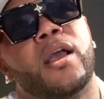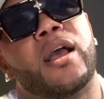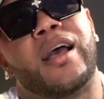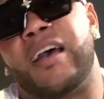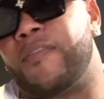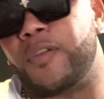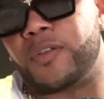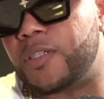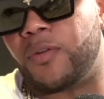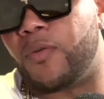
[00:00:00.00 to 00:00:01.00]
I fell
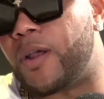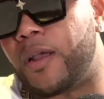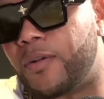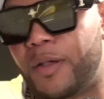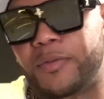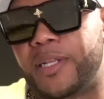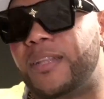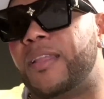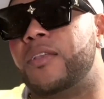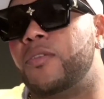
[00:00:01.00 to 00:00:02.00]
to the ground. I was like,
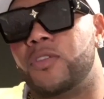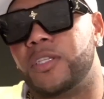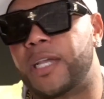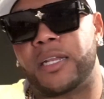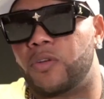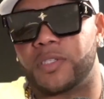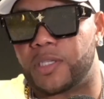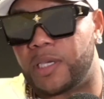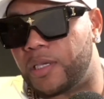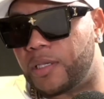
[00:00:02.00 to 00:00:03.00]
thank you, Jesus. I knew it was
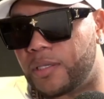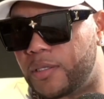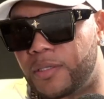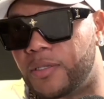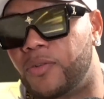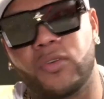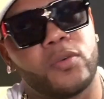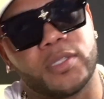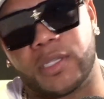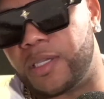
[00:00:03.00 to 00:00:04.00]
a hit.